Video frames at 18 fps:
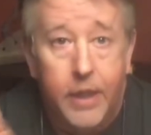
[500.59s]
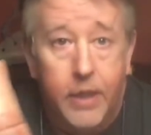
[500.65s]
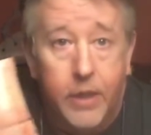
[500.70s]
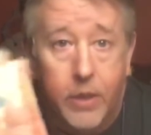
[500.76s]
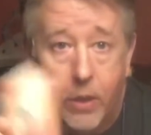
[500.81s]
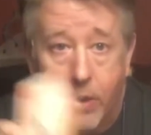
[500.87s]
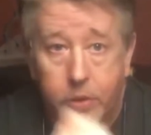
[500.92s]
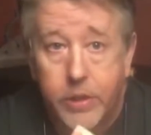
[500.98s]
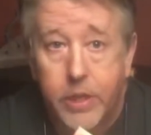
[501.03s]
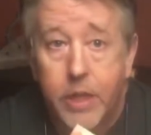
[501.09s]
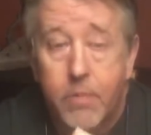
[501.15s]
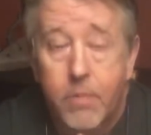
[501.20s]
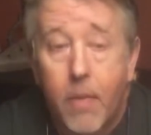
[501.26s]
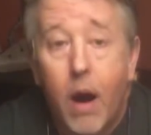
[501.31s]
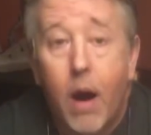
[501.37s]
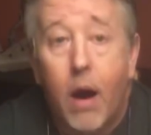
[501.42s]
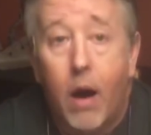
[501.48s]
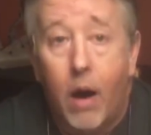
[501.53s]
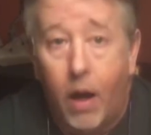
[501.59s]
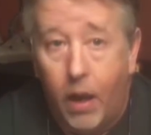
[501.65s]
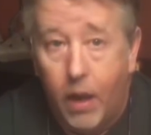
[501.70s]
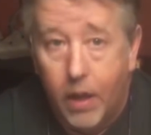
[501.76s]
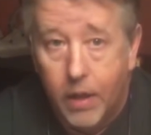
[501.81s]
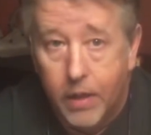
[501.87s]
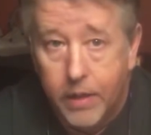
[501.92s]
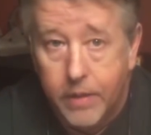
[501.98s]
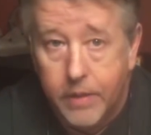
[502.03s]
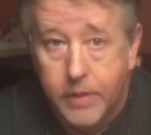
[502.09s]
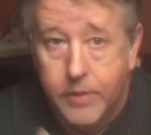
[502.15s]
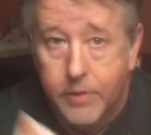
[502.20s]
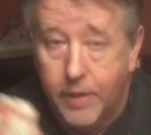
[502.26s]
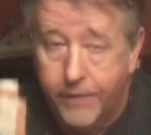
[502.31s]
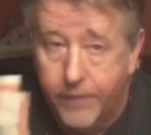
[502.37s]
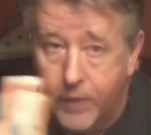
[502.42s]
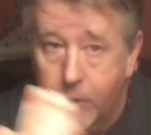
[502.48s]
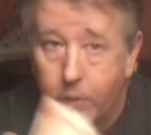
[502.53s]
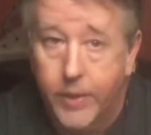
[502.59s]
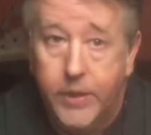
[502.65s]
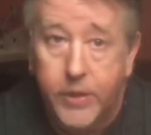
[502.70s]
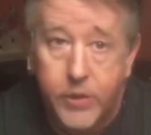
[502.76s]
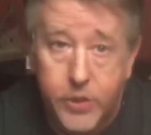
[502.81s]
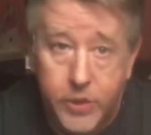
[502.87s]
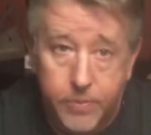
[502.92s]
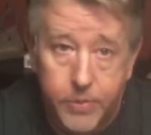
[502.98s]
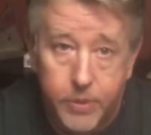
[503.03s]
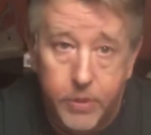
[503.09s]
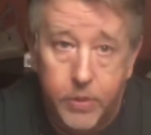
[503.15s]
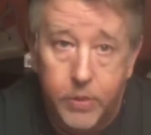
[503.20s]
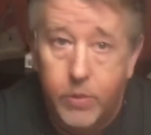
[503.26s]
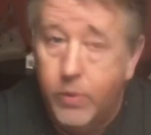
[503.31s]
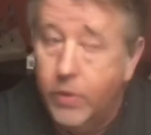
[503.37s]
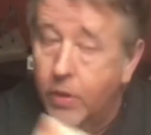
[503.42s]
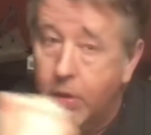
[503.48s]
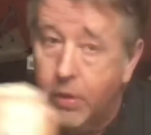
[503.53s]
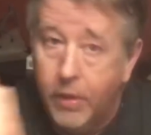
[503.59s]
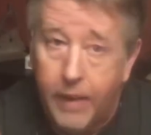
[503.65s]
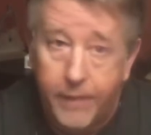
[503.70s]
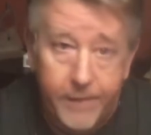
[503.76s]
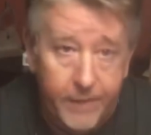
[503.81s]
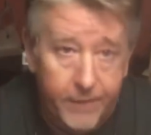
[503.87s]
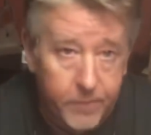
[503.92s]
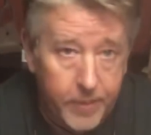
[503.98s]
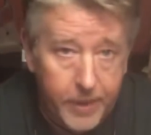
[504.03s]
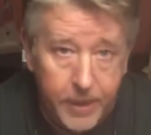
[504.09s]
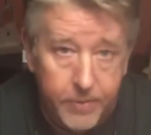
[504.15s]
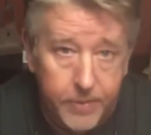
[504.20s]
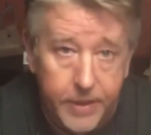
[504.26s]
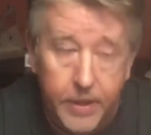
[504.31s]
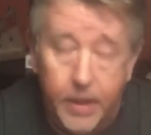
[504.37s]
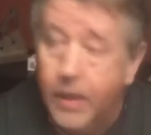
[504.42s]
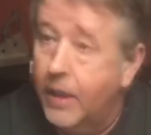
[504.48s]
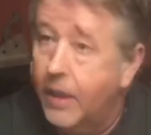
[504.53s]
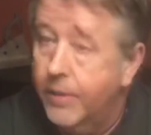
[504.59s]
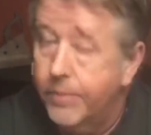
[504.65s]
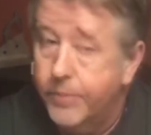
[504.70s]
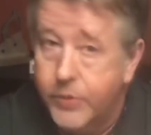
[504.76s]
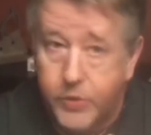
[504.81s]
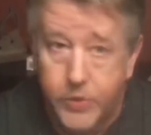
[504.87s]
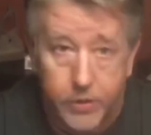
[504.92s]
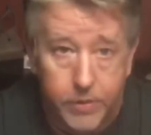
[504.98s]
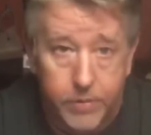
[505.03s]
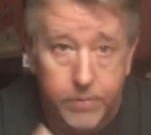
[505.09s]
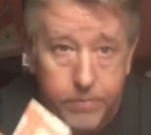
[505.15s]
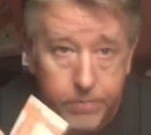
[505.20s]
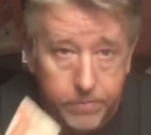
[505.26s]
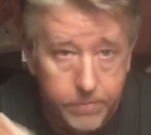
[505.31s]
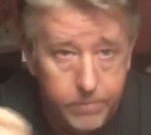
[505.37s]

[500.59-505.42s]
Go to the mall. So if you're going to Cebu, or I've never been to Manila, I'm sure